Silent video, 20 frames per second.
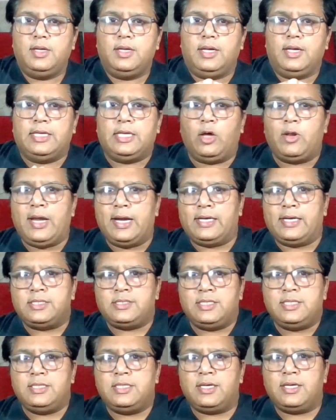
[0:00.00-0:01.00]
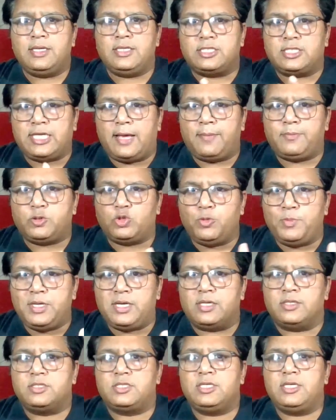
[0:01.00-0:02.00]
Now let us see the steps to be
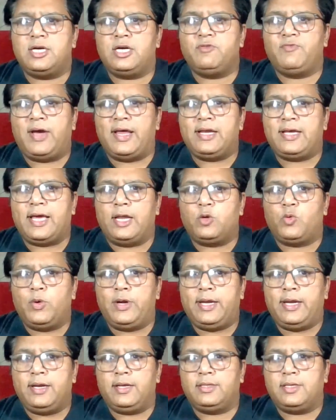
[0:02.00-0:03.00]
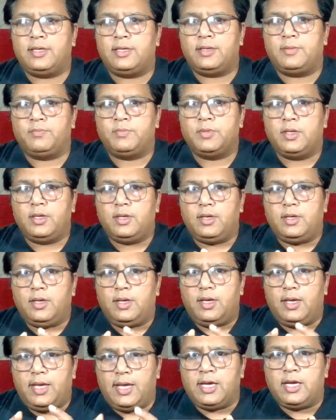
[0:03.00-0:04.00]
considered while calculating the
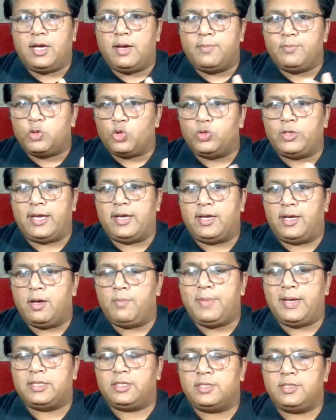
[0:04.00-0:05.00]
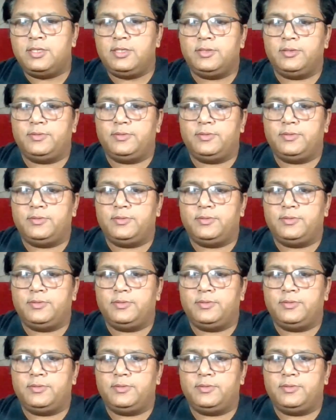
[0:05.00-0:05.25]
income through the income method.